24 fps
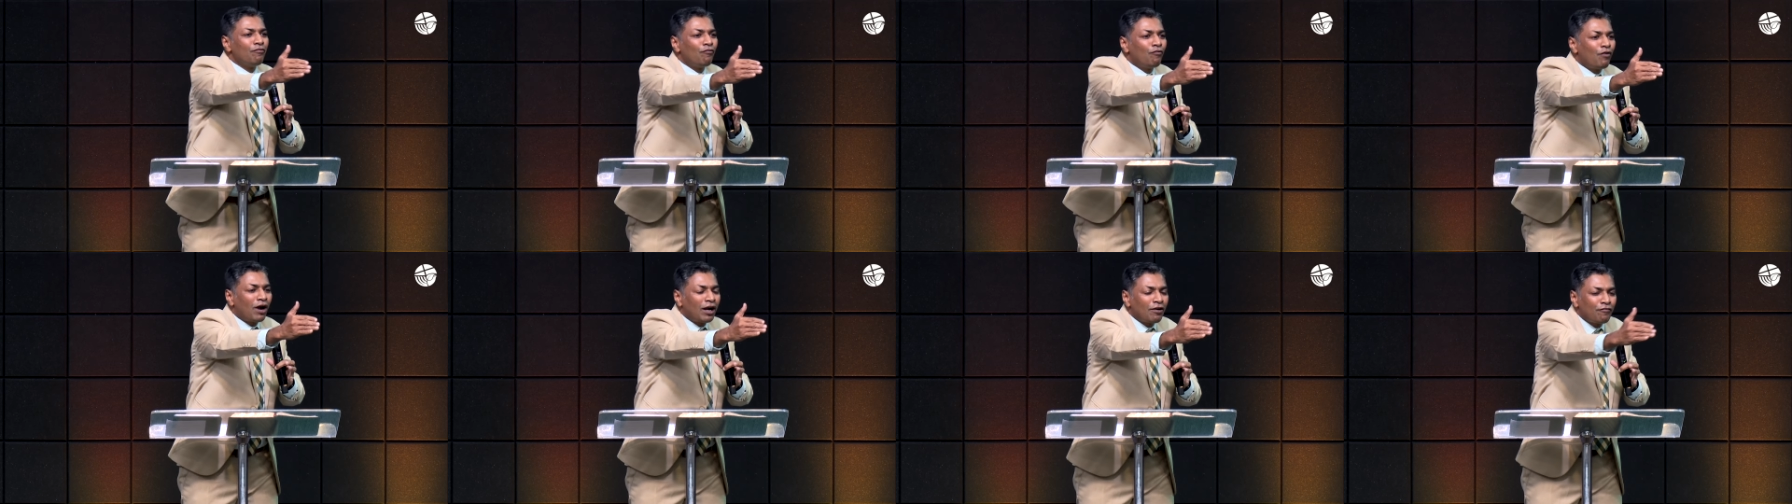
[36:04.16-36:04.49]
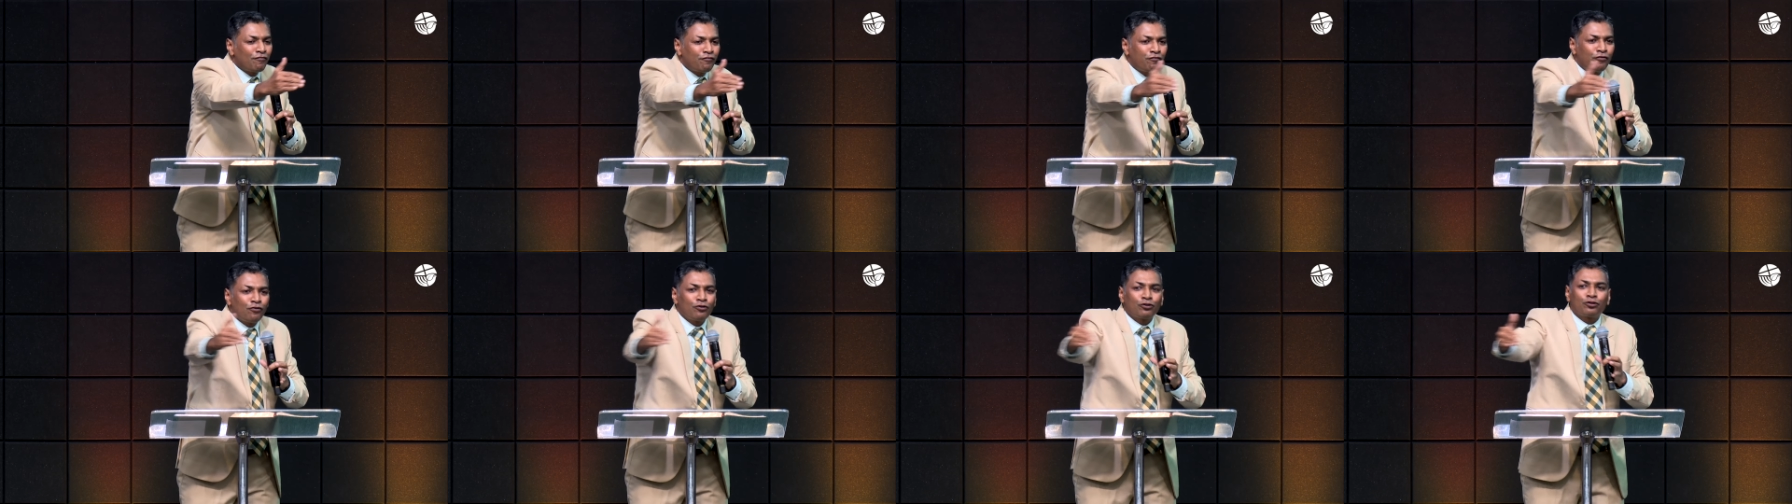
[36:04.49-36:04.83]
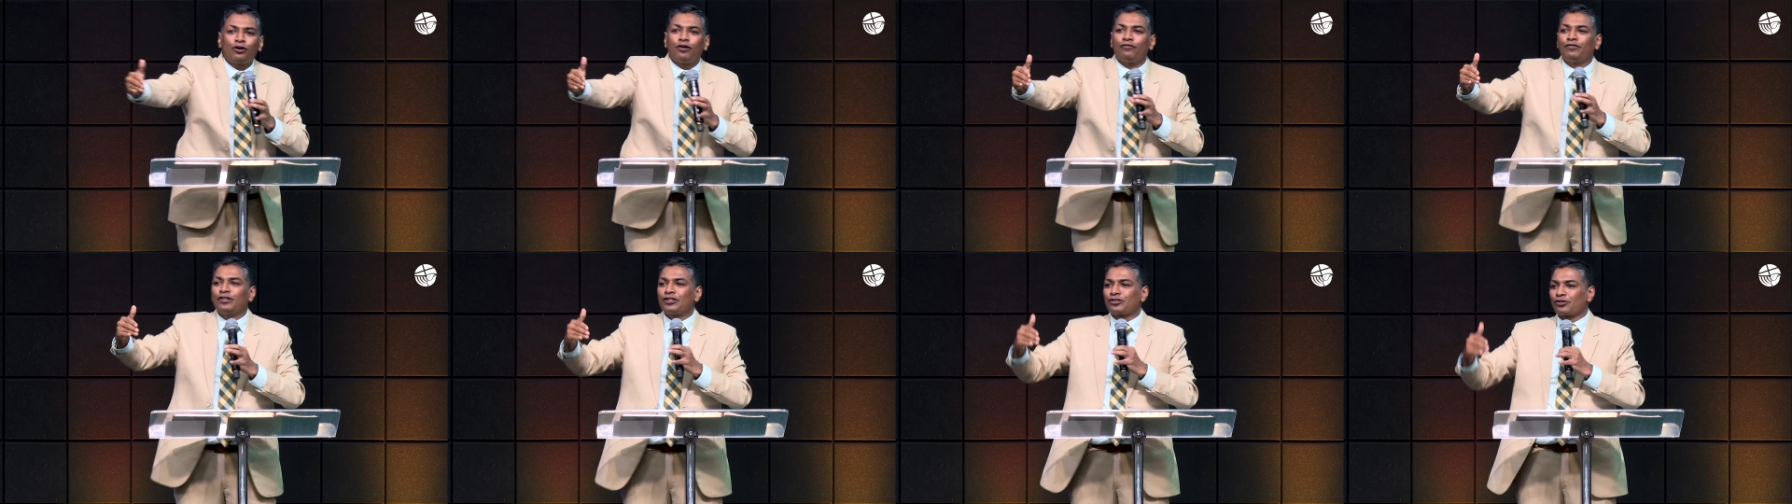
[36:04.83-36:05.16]
1/4
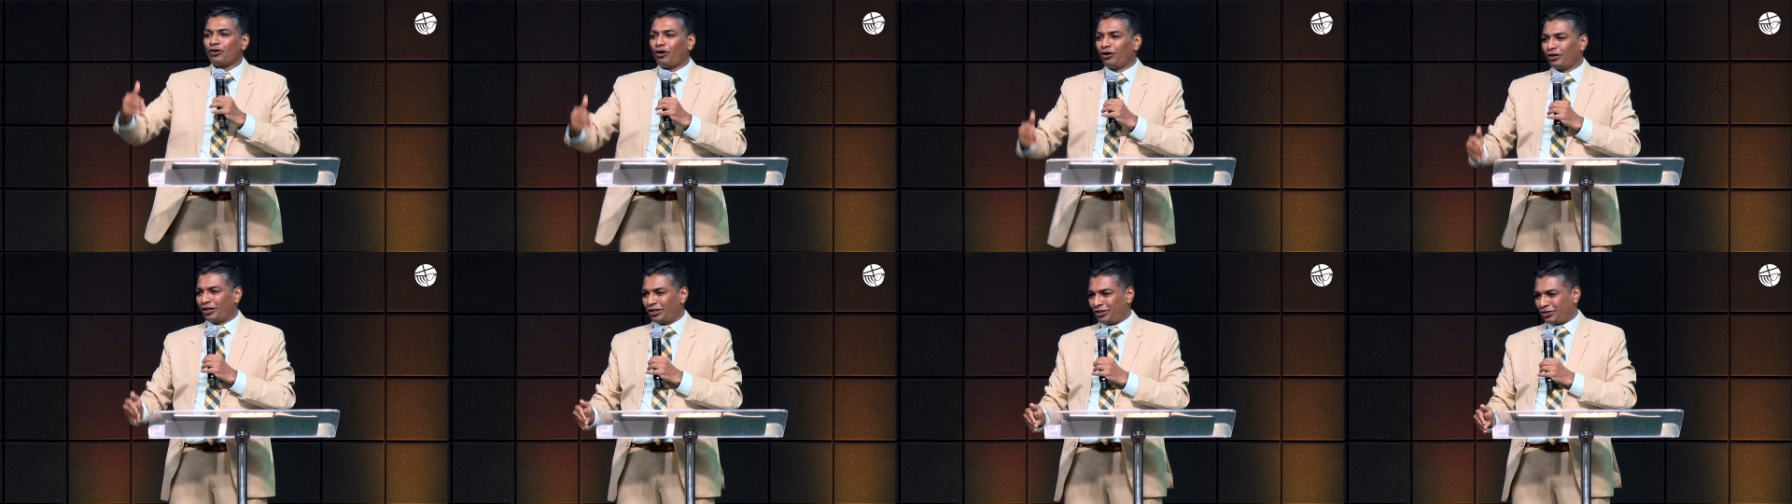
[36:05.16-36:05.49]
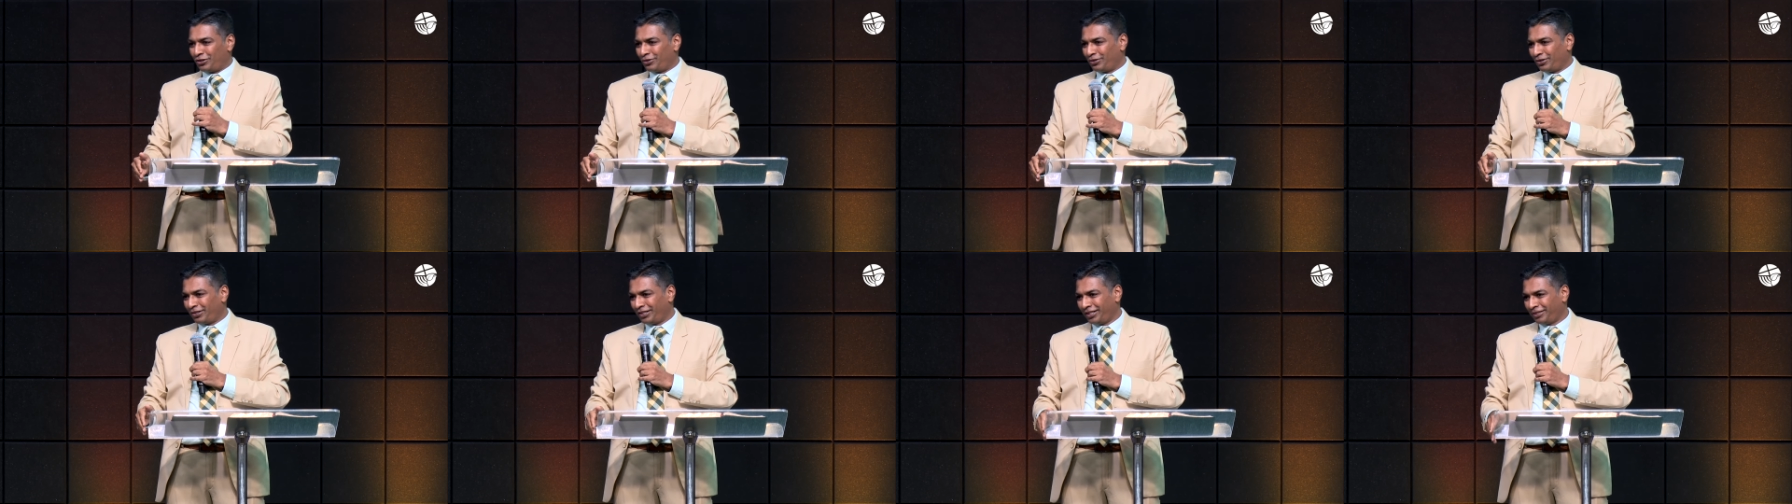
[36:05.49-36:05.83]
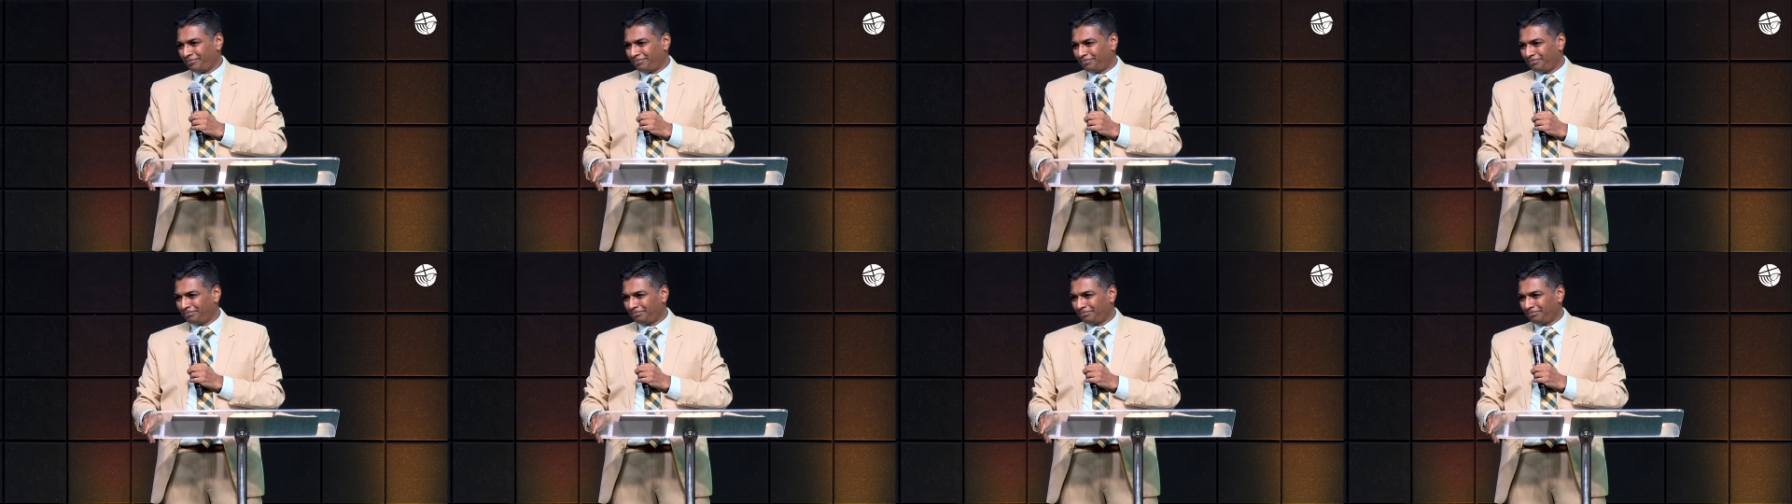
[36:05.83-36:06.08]
of this auditorium.